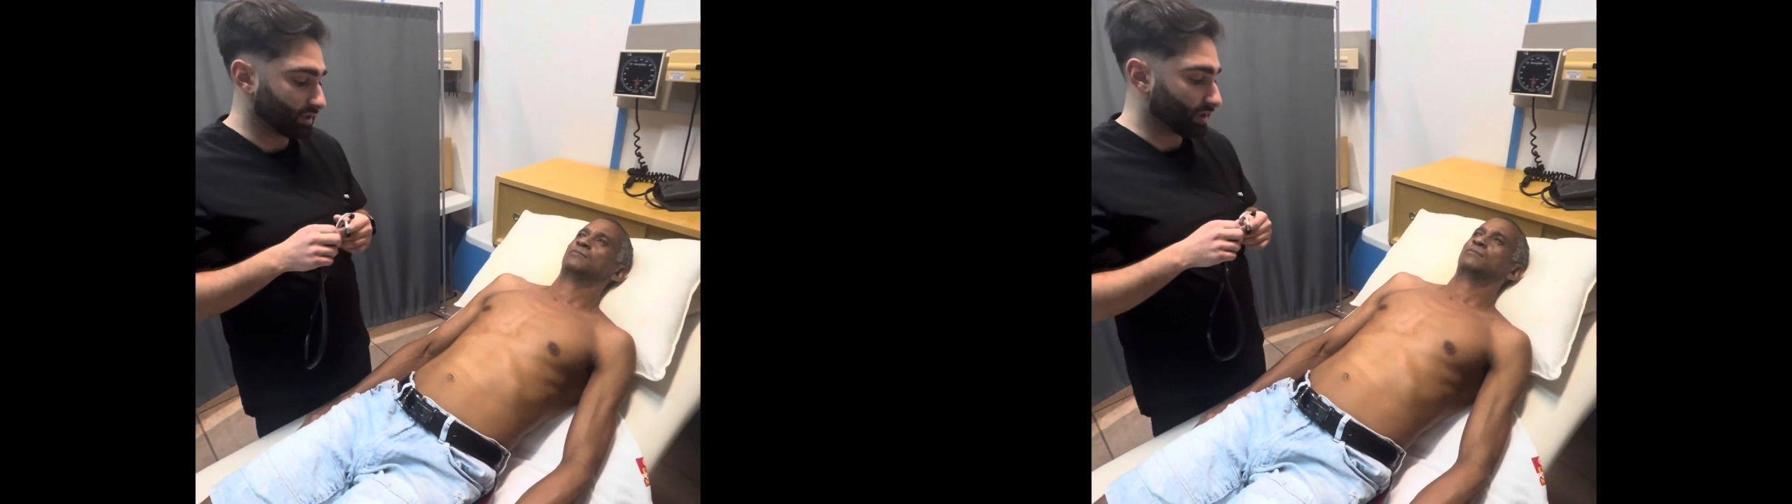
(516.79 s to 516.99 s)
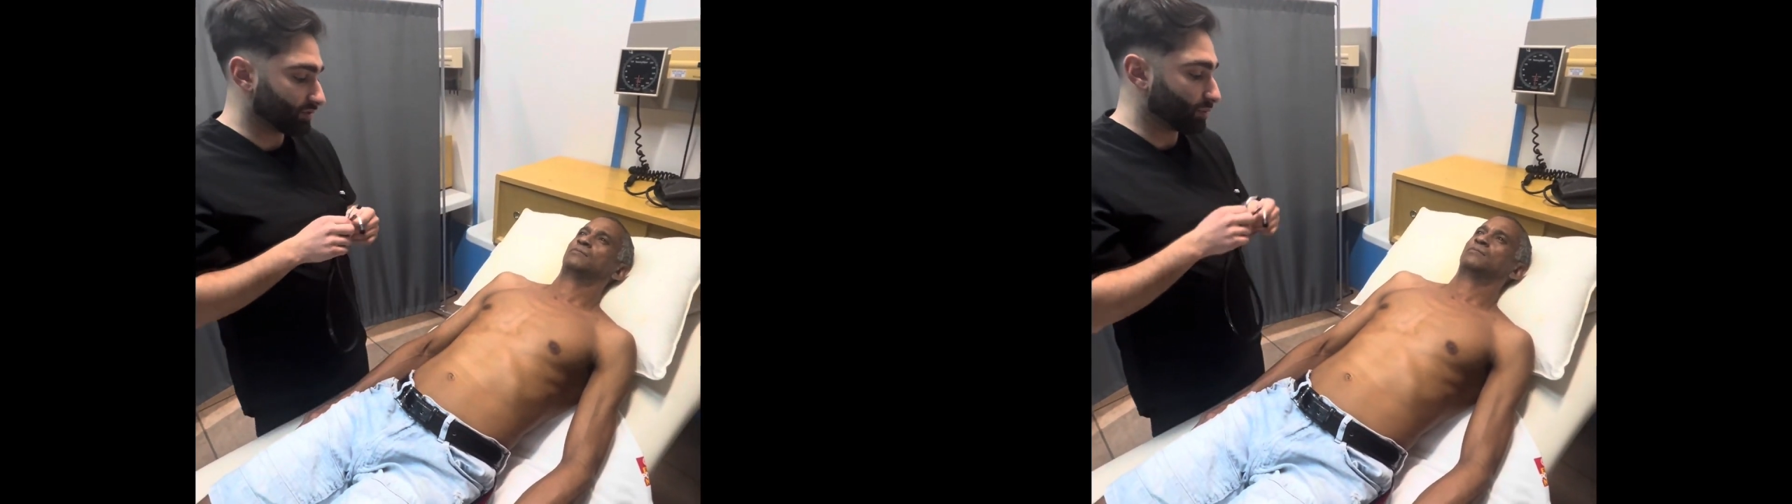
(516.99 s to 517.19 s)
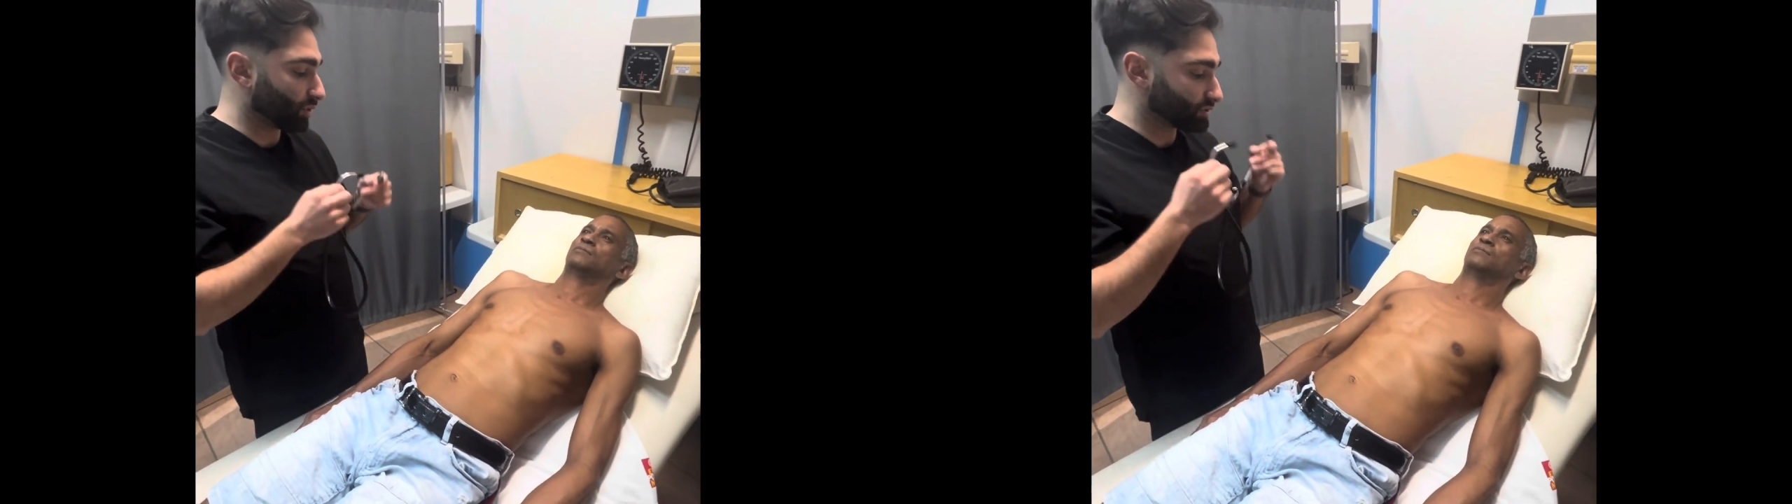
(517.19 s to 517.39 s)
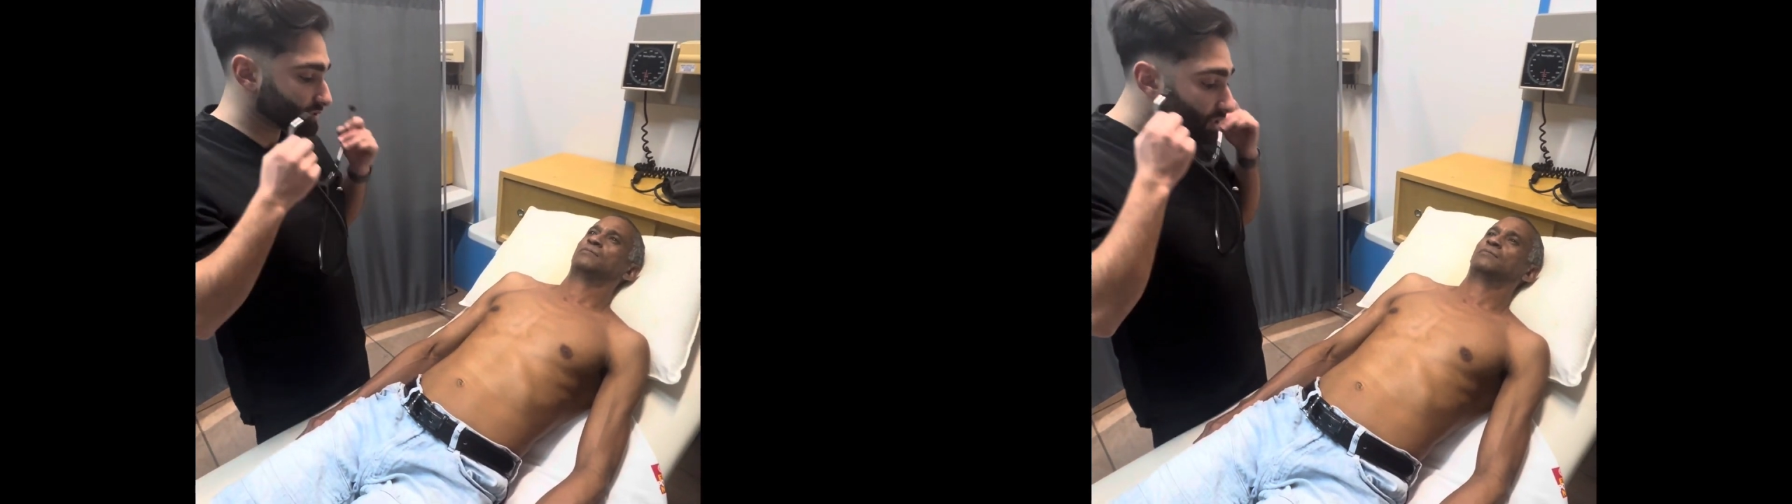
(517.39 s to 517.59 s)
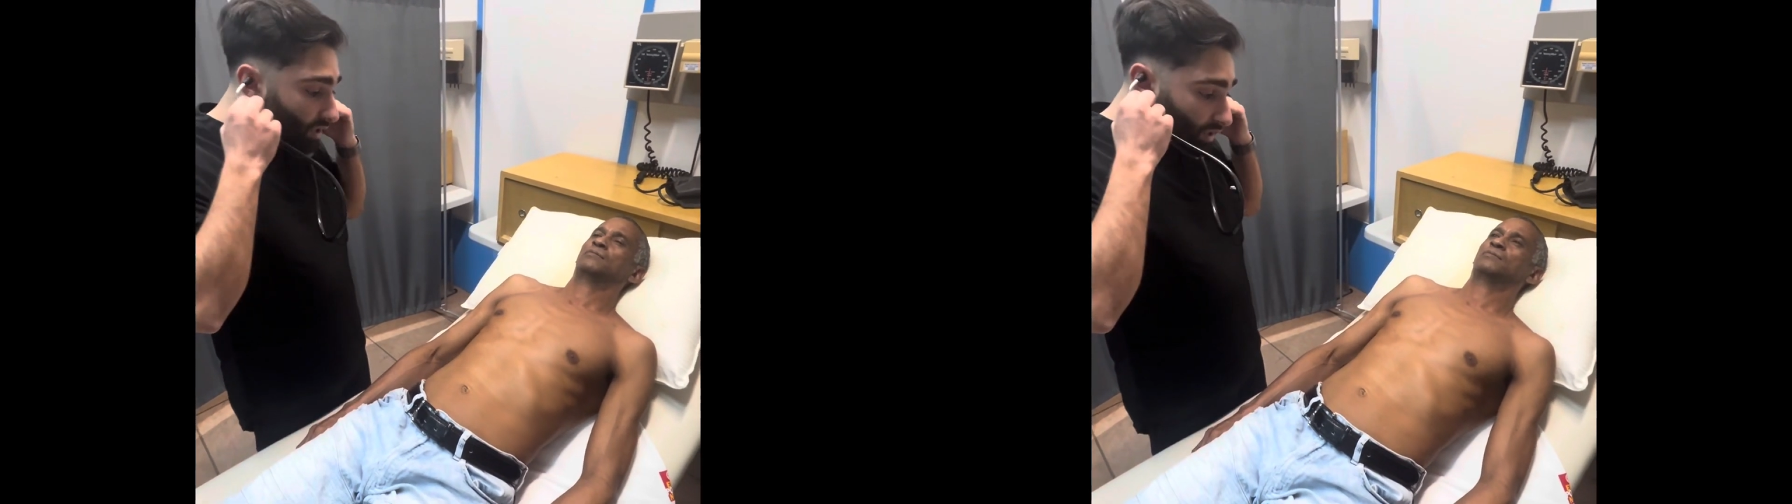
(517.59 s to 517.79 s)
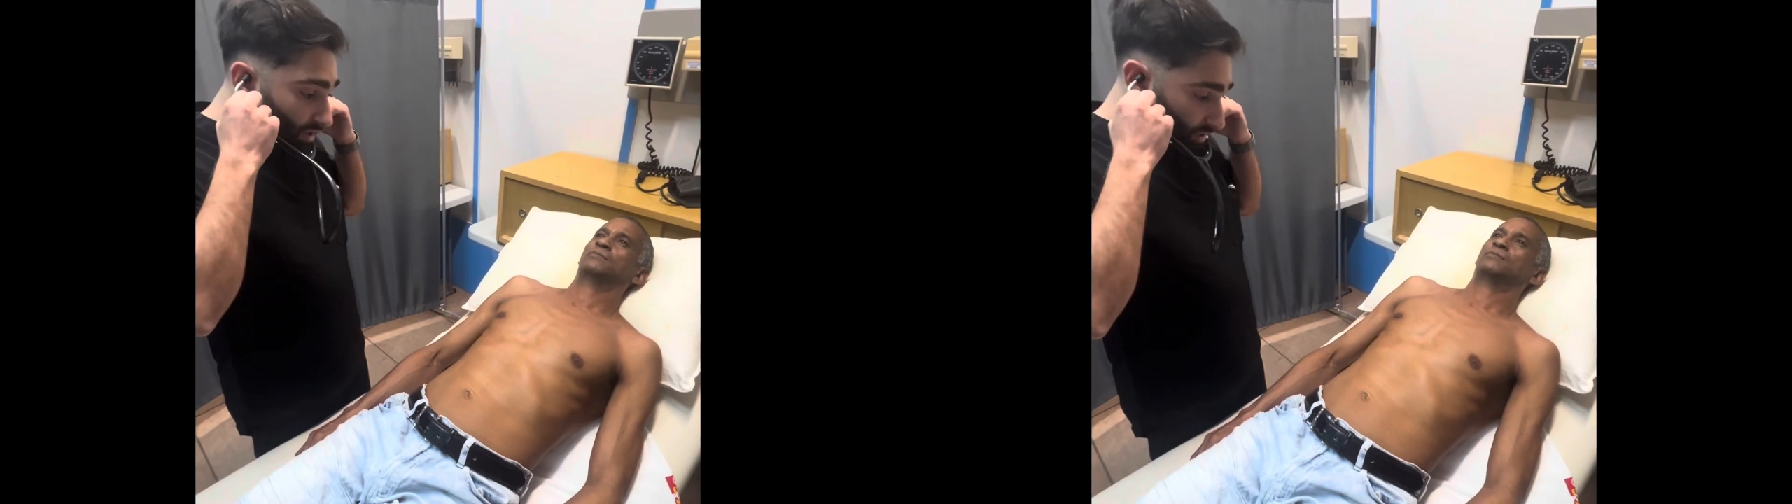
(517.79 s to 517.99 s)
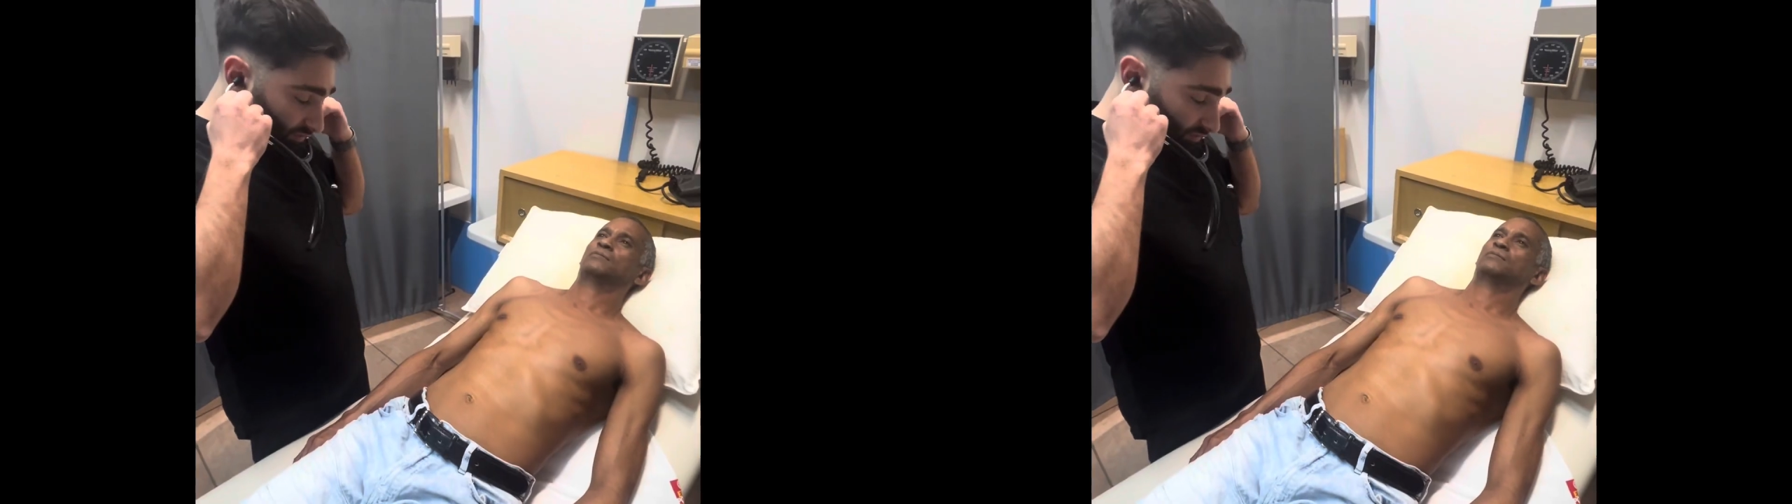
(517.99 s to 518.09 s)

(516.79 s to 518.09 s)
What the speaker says: wheezes, which